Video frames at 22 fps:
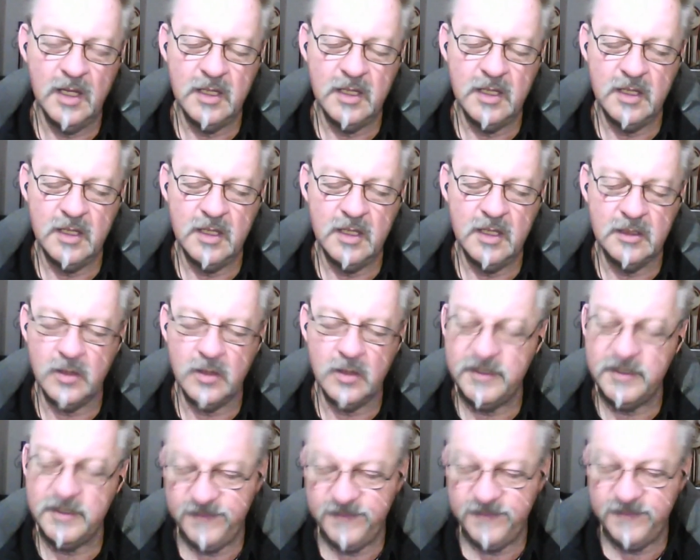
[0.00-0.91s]

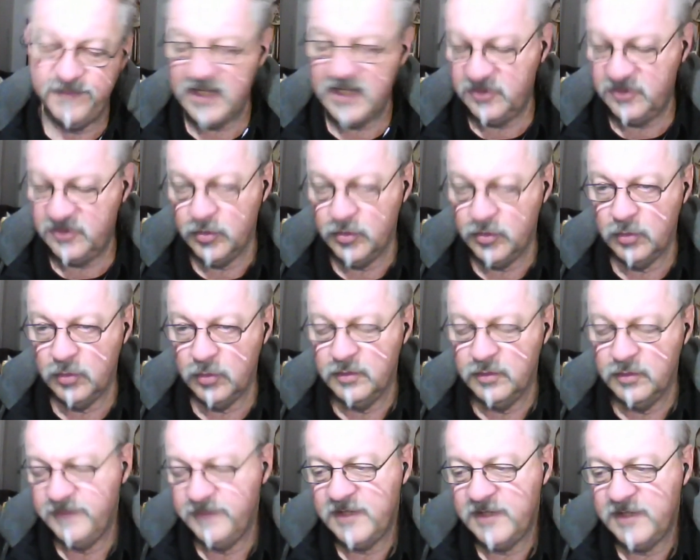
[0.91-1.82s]
if that's
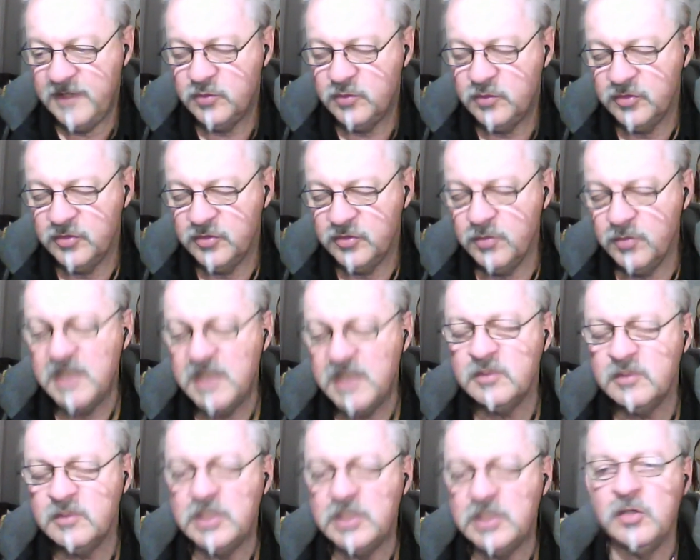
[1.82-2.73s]
what you're meant to
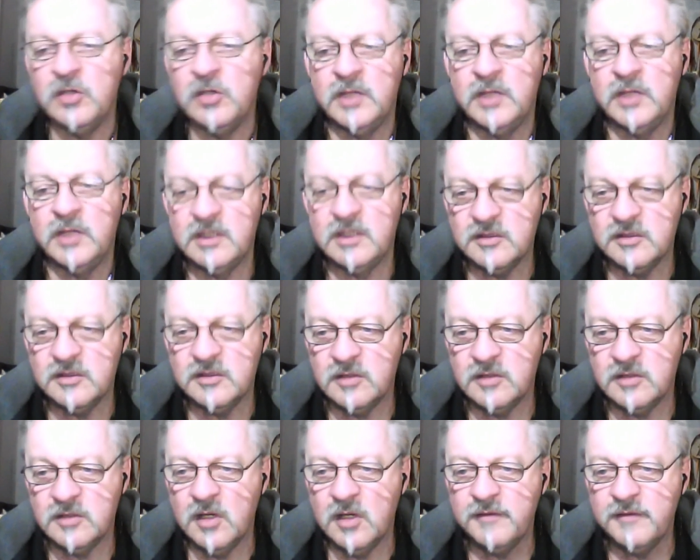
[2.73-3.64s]
be doing in this
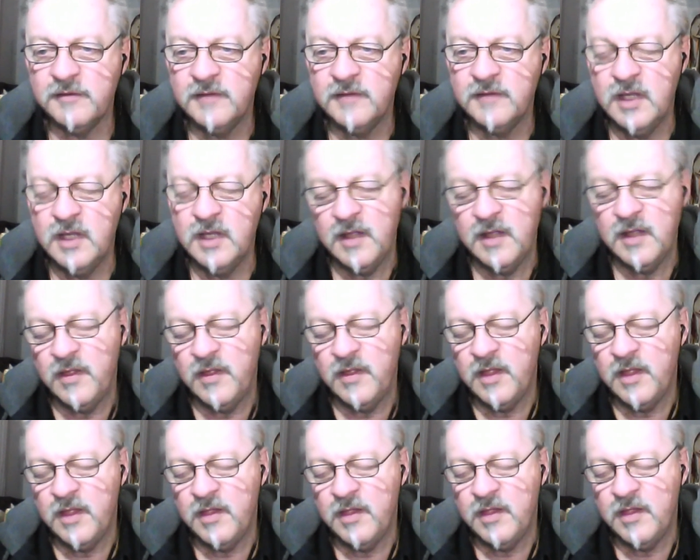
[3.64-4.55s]
life,
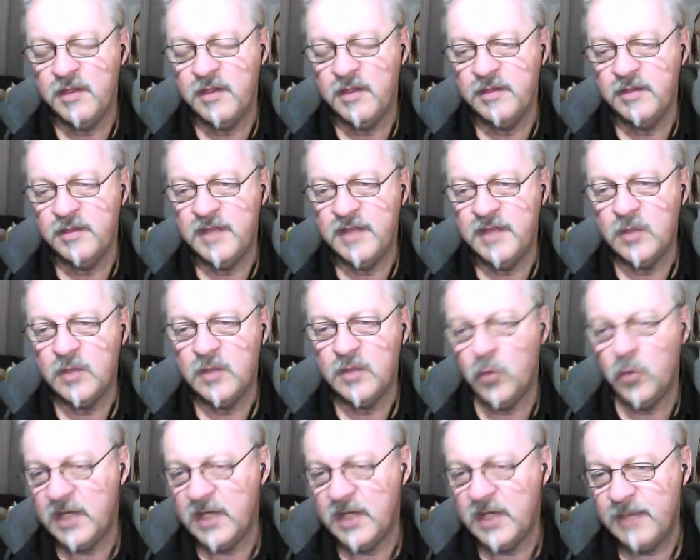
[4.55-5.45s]
then
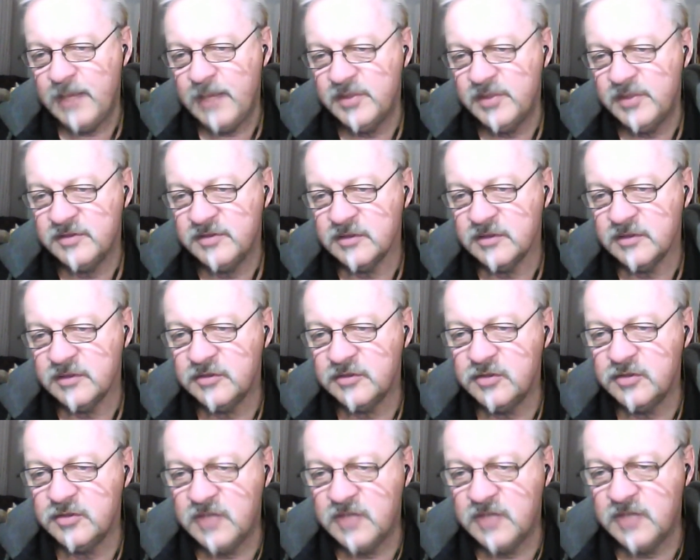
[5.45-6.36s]
what happens is you
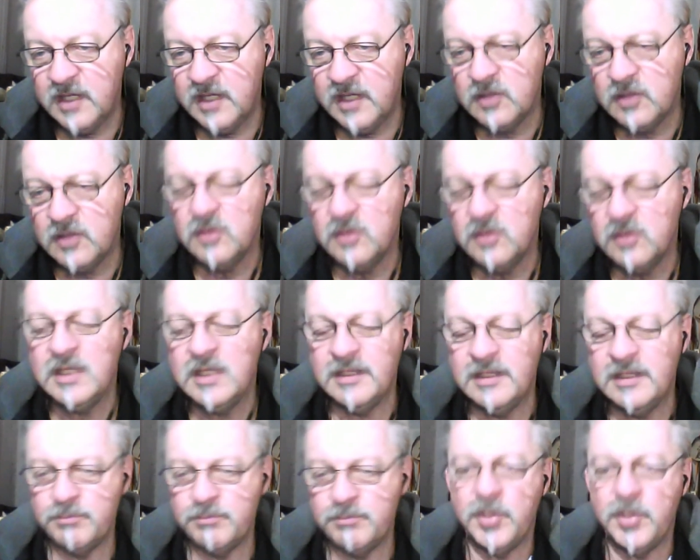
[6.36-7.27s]
take on and
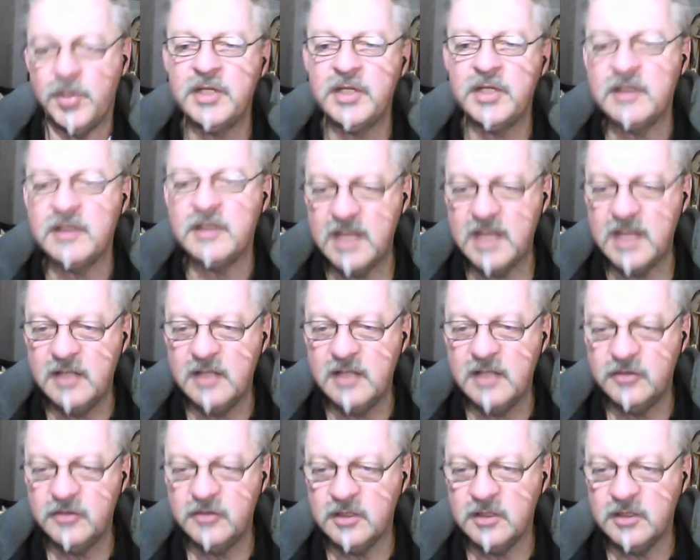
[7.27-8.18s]
embody the
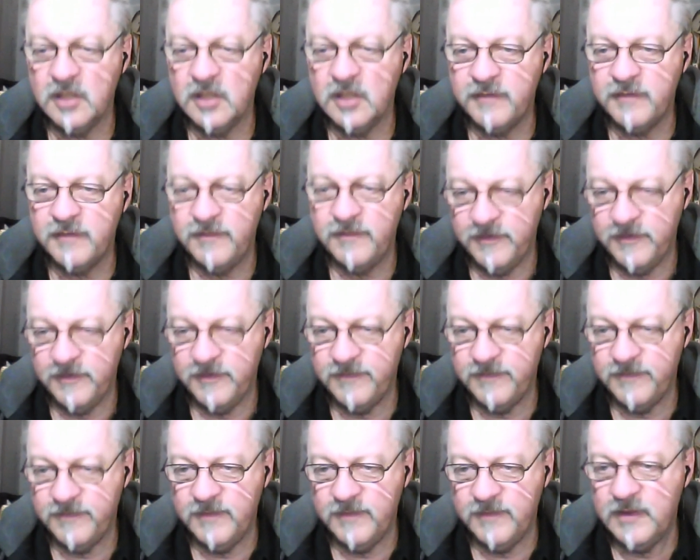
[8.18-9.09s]
energy of
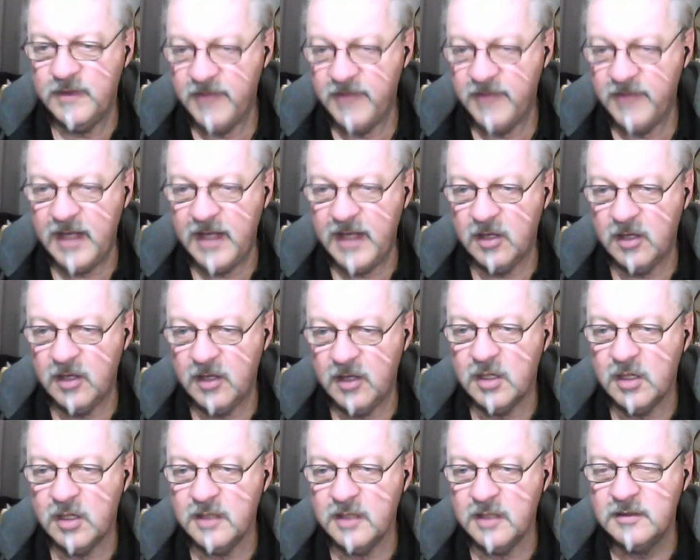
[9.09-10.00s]
that guide.